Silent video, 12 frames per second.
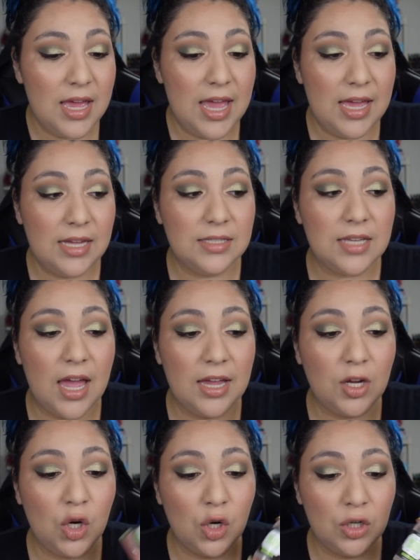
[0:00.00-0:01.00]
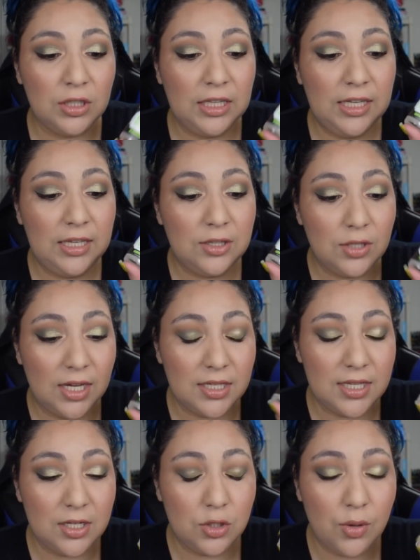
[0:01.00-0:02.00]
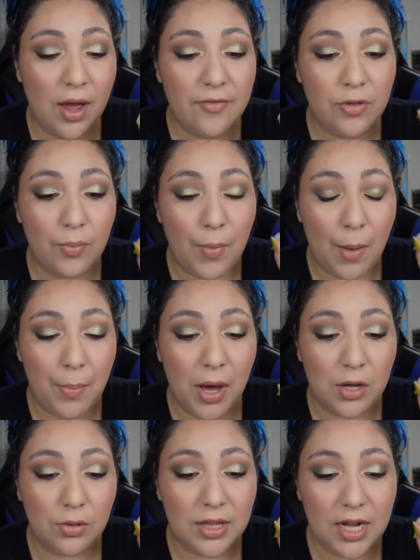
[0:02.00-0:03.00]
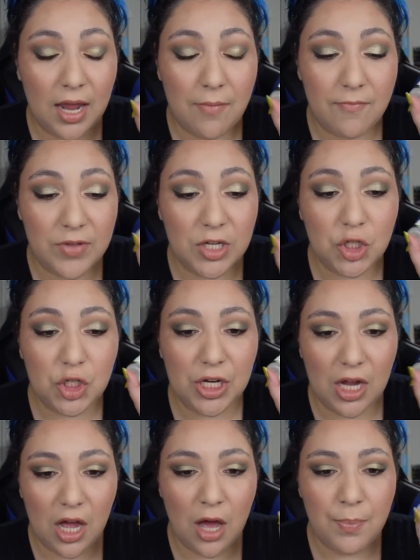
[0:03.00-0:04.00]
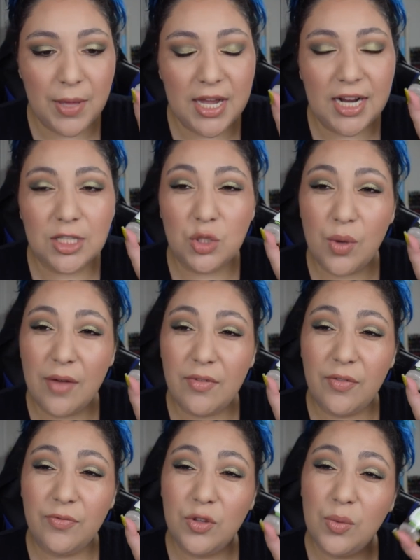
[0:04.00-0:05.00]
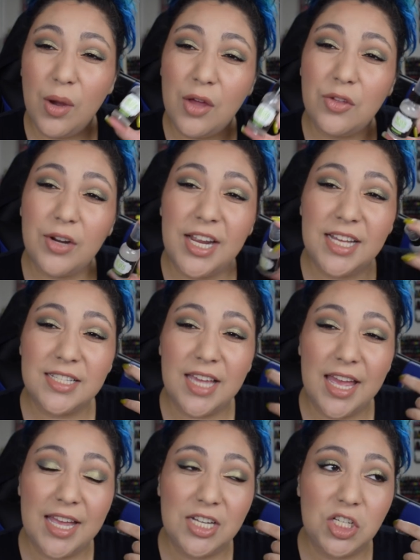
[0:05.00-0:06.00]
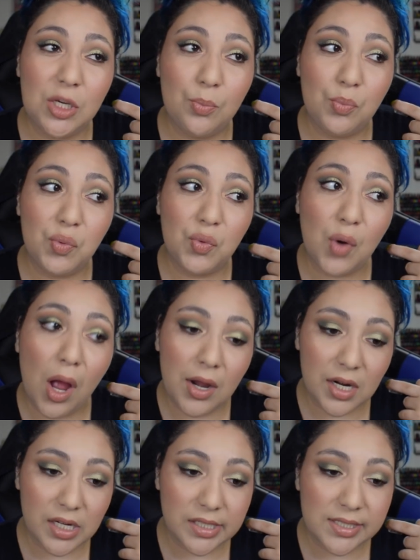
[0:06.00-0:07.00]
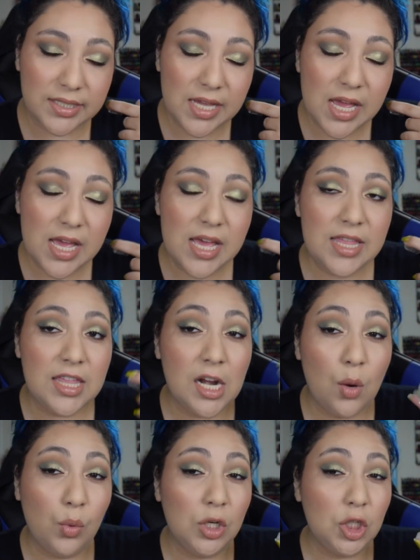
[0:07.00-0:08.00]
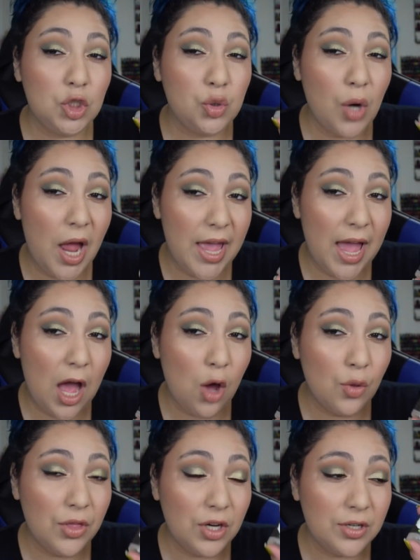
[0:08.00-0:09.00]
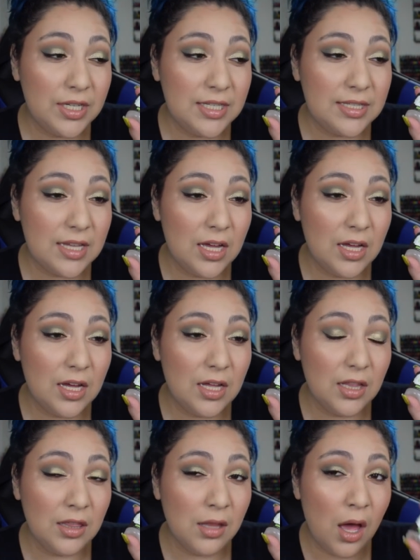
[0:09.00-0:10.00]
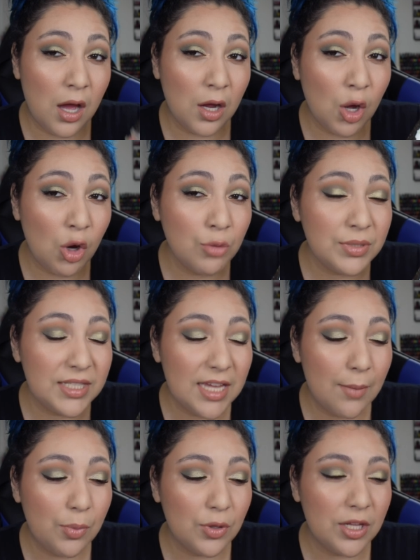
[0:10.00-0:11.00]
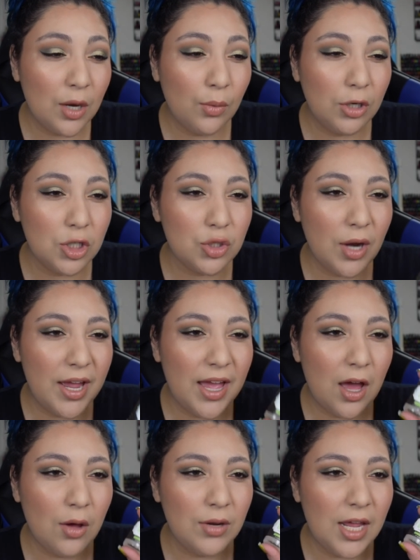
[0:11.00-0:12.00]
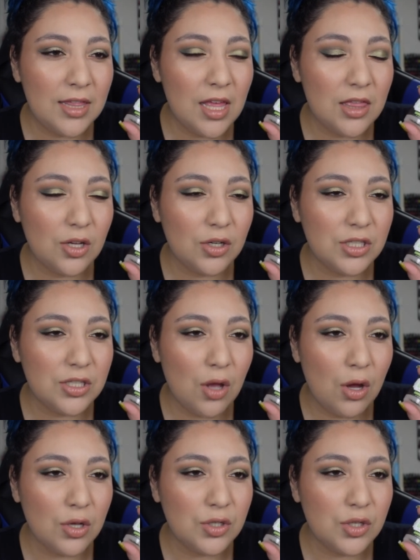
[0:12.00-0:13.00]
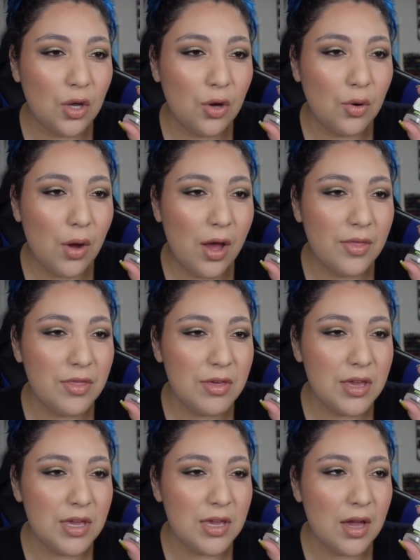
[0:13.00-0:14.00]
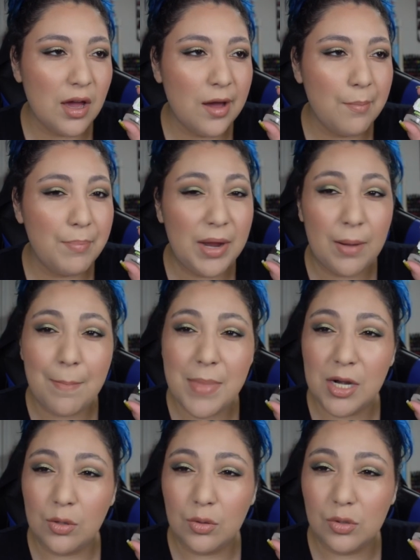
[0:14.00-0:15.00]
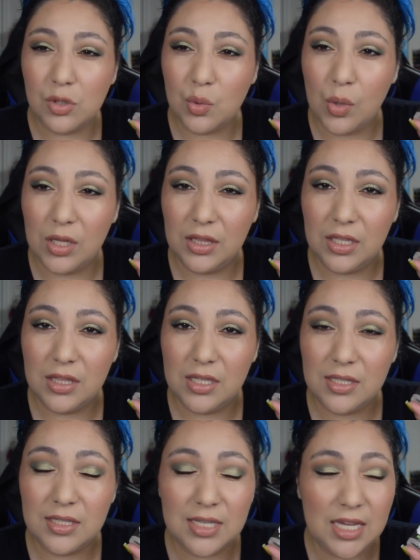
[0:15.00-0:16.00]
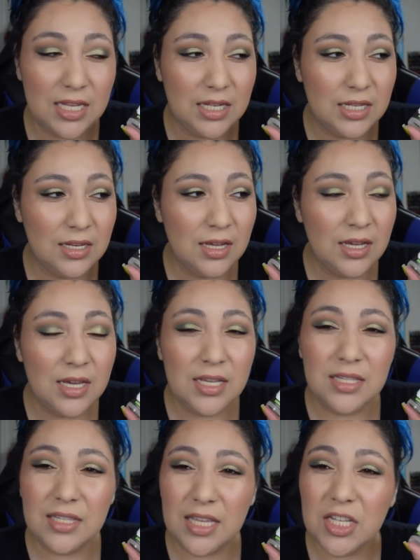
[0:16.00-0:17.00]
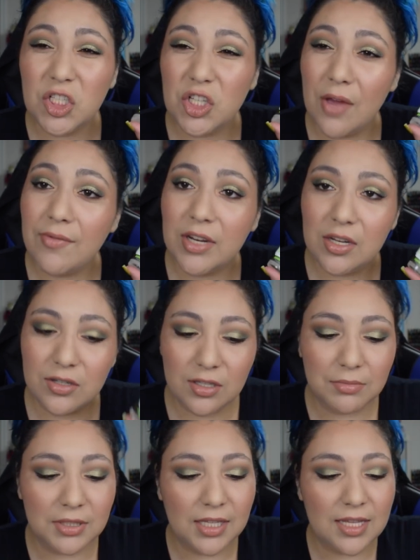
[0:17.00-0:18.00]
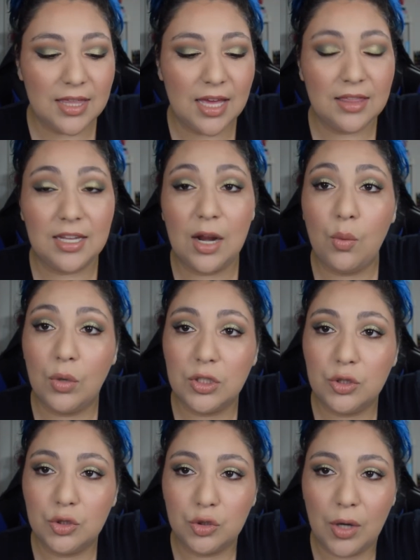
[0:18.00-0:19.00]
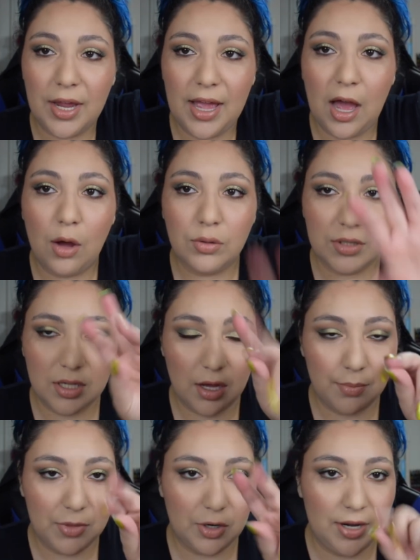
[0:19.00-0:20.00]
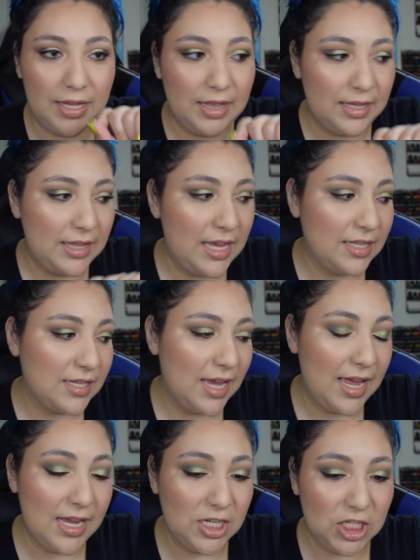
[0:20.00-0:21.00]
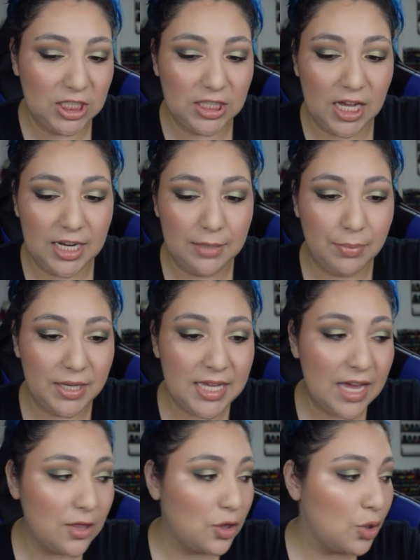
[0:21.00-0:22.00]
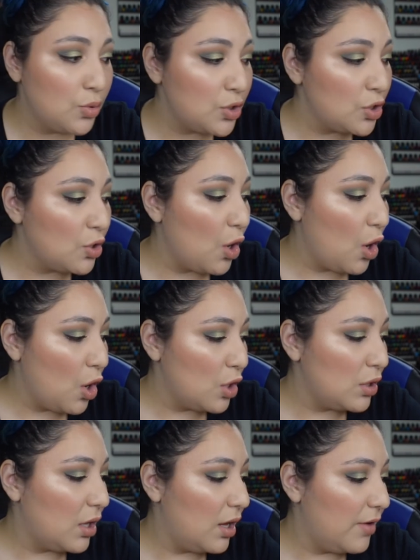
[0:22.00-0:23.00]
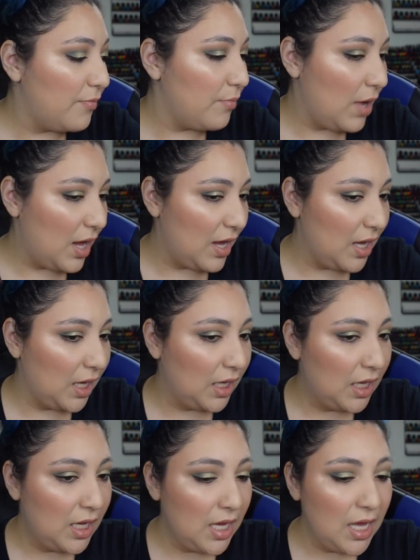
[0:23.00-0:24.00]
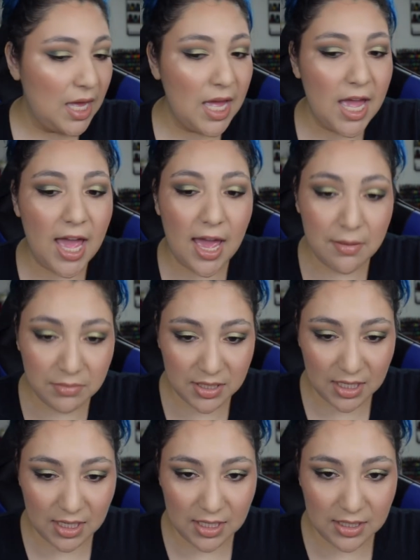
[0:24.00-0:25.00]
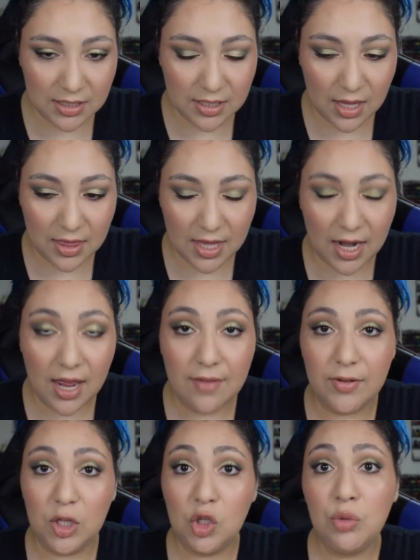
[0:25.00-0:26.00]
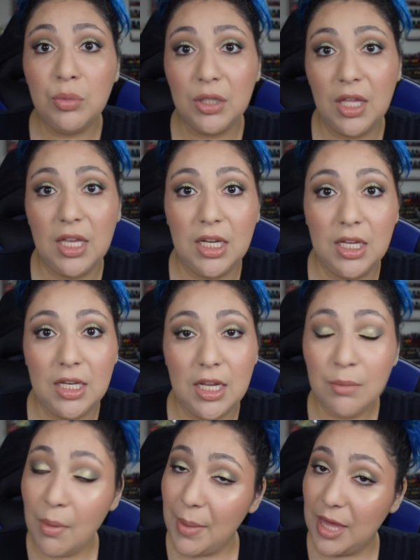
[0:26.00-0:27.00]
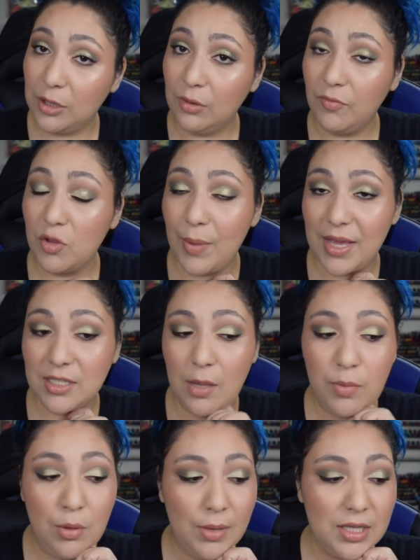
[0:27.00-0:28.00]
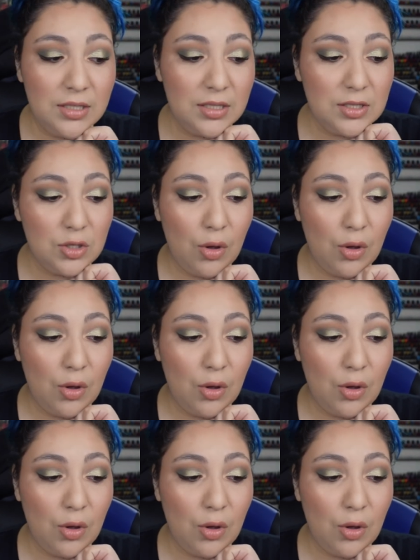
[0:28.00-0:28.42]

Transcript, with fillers: And I currently, like I said, do have the, a bottle that I am finishing up. And I do have a few other anti-aging products that I want to try out. There is a Lancome sample that I want to try out, and then there is also the um, Bare Minerals one, the the skin Skingevity or something like that that I want to try out. Um, they're like anti aging line, but yeah, those are all of my empties that I have accumulated in my bathroom for the past couple of months.